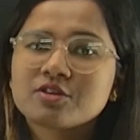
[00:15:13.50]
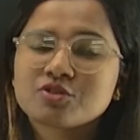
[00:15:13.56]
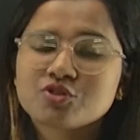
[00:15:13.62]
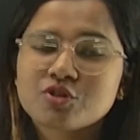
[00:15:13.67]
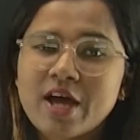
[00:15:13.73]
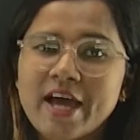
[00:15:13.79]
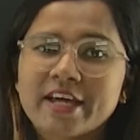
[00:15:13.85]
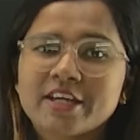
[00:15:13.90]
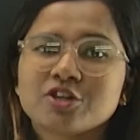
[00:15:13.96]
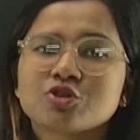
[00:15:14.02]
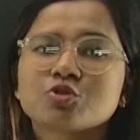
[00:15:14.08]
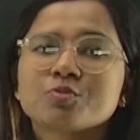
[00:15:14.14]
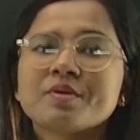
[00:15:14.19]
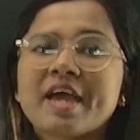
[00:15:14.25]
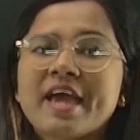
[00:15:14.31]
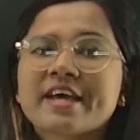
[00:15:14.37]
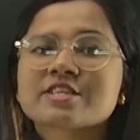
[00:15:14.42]
tried to
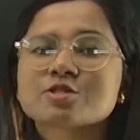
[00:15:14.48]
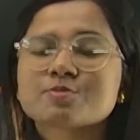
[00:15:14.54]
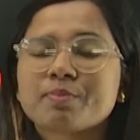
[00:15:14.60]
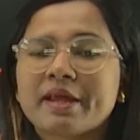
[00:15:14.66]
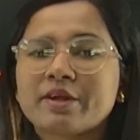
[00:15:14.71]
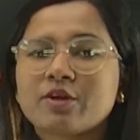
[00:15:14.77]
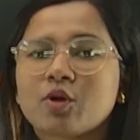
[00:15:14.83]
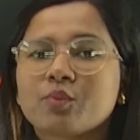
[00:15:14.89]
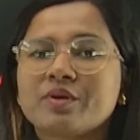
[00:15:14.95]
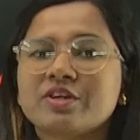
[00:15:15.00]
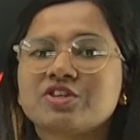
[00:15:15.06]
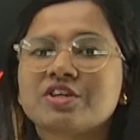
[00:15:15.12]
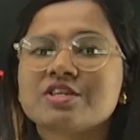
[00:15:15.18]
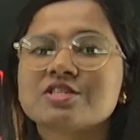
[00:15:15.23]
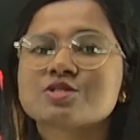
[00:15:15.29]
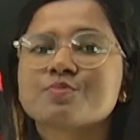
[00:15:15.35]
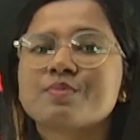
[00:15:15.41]
be explained, or which
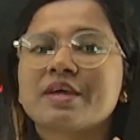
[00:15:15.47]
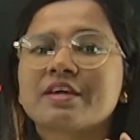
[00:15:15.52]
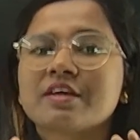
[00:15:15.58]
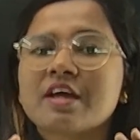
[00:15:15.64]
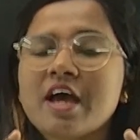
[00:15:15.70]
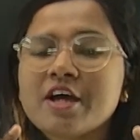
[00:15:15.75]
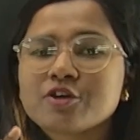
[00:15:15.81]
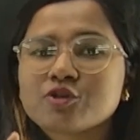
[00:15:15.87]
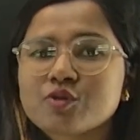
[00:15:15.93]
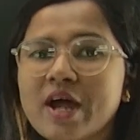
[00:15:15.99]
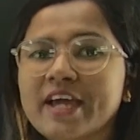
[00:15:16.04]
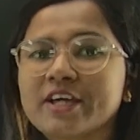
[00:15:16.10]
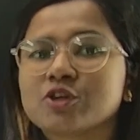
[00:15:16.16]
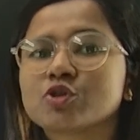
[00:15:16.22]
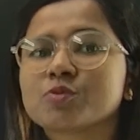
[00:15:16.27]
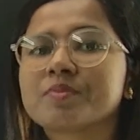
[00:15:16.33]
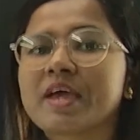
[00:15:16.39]
is being
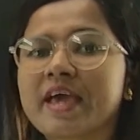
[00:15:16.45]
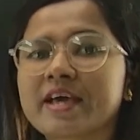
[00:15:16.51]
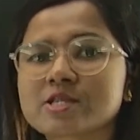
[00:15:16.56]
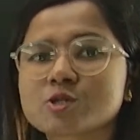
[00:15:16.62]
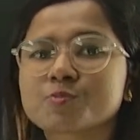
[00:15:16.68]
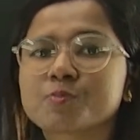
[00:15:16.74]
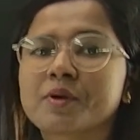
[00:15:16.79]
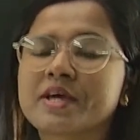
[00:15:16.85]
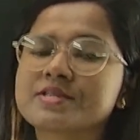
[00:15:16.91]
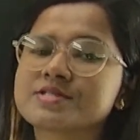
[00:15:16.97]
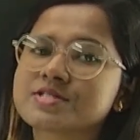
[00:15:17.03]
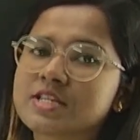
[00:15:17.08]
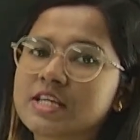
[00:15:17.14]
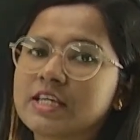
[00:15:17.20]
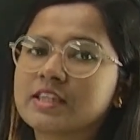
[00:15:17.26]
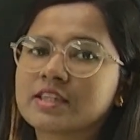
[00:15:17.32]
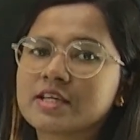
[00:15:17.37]
tried to be expressed
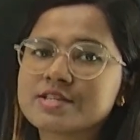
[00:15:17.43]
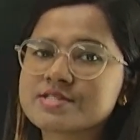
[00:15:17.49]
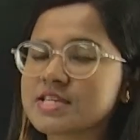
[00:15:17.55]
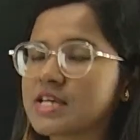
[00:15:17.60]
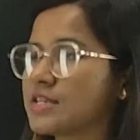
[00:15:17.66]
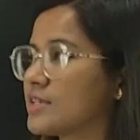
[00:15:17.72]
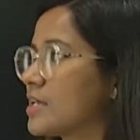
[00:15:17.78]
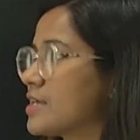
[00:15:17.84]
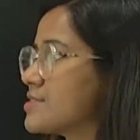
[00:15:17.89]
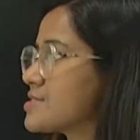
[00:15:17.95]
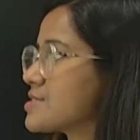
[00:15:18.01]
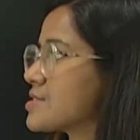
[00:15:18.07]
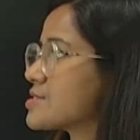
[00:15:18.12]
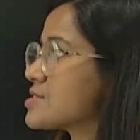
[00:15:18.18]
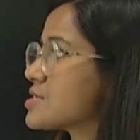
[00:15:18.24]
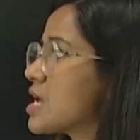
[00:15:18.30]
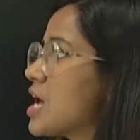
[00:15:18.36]
in the
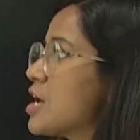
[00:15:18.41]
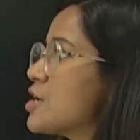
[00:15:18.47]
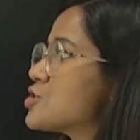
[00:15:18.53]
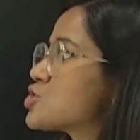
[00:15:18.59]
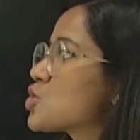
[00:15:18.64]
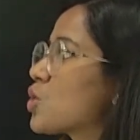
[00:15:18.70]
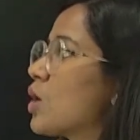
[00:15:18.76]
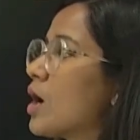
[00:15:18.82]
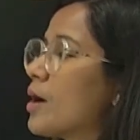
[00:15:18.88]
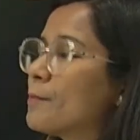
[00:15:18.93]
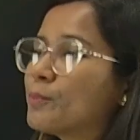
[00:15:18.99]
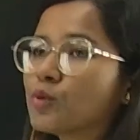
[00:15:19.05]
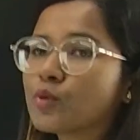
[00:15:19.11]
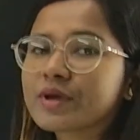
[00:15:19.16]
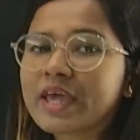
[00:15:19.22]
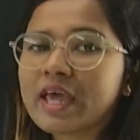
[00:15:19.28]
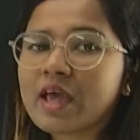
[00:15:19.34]
sentences. So a
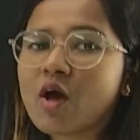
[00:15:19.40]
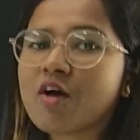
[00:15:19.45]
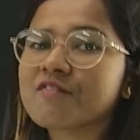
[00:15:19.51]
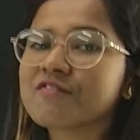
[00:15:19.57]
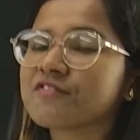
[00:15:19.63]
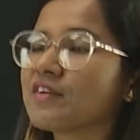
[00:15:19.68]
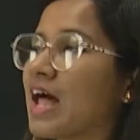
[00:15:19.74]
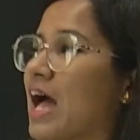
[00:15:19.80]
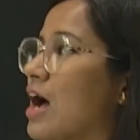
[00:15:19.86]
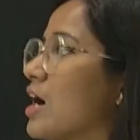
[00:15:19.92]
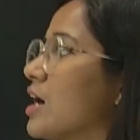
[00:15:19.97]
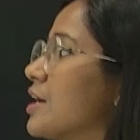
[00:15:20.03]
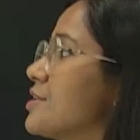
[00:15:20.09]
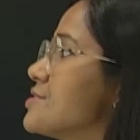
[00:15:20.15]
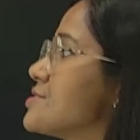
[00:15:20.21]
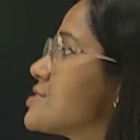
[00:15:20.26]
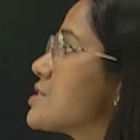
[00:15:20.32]
bouquet of
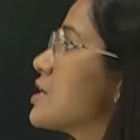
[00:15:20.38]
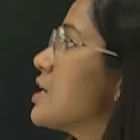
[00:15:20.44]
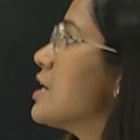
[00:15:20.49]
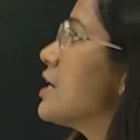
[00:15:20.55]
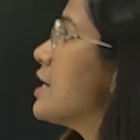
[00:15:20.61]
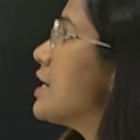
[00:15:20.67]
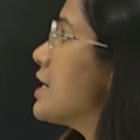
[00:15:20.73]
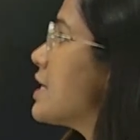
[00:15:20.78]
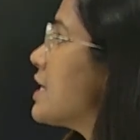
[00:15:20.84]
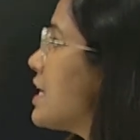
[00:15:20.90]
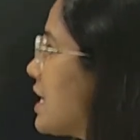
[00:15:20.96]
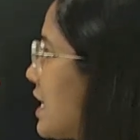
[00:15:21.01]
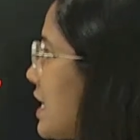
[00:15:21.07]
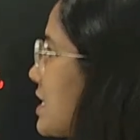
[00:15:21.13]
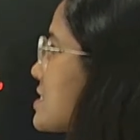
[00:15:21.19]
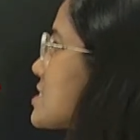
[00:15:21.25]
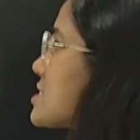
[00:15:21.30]
flowers
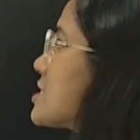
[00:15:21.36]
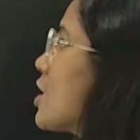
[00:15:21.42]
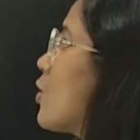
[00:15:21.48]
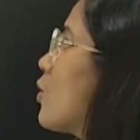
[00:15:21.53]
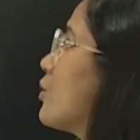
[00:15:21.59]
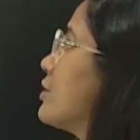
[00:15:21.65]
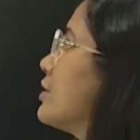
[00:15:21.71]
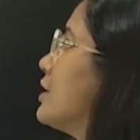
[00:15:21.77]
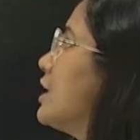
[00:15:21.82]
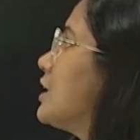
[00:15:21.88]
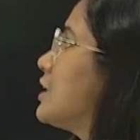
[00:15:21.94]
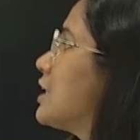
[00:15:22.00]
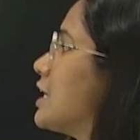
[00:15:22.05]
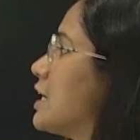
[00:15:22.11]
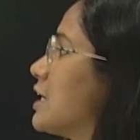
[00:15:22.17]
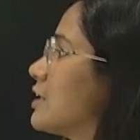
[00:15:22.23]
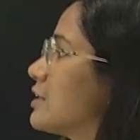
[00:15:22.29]
is the only
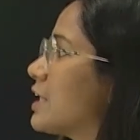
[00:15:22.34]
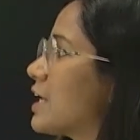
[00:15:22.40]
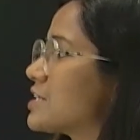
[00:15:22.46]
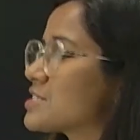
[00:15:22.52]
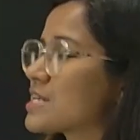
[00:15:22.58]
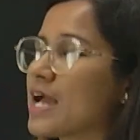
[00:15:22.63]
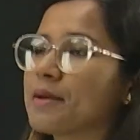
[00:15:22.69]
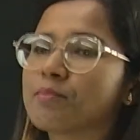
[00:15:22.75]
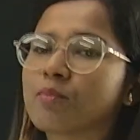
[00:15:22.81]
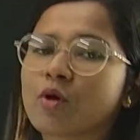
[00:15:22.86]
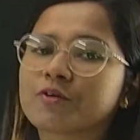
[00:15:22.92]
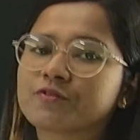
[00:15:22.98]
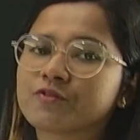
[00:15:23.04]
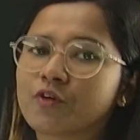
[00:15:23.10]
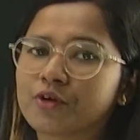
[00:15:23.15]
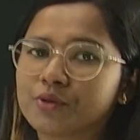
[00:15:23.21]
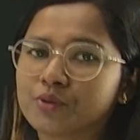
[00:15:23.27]
thing that I bought
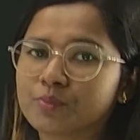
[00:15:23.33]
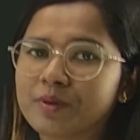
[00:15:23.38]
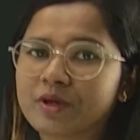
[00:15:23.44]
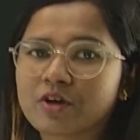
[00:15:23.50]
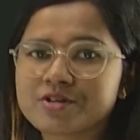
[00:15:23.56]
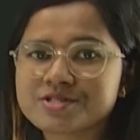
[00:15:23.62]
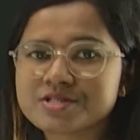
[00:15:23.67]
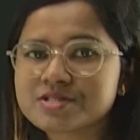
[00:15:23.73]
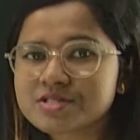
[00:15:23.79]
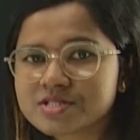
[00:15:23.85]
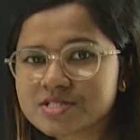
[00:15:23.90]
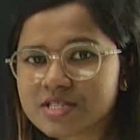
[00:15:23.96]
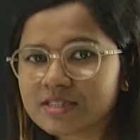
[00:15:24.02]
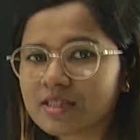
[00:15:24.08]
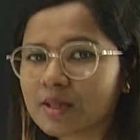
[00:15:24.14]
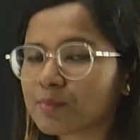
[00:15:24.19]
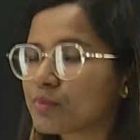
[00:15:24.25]
for you, because it is
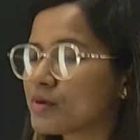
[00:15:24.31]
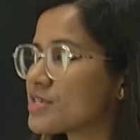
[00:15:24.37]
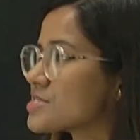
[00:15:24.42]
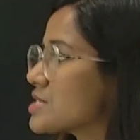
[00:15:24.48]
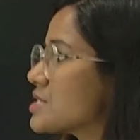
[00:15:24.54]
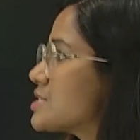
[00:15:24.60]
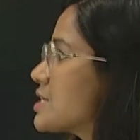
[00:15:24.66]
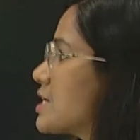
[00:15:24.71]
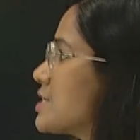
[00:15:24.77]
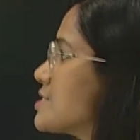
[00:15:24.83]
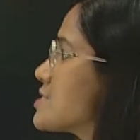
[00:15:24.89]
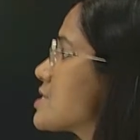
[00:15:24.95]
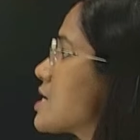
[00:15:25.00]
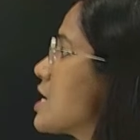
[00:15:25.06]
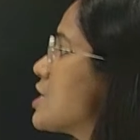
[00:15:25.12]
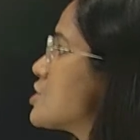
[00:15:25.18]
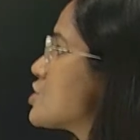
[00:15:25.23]
in the present tense,
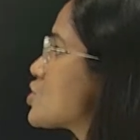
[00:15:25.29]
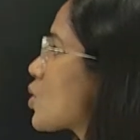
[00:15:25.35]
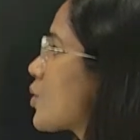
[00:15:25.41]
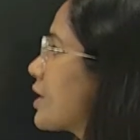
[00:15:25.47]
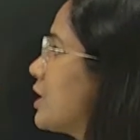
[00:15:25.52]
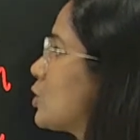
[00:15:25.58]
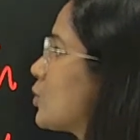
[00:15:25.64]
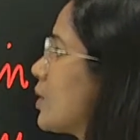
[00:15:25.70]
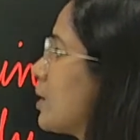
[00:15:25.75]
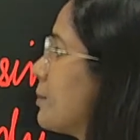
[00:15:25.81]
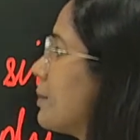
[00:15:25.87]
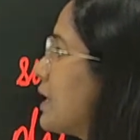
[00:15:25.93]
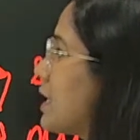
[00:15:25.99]
so it will be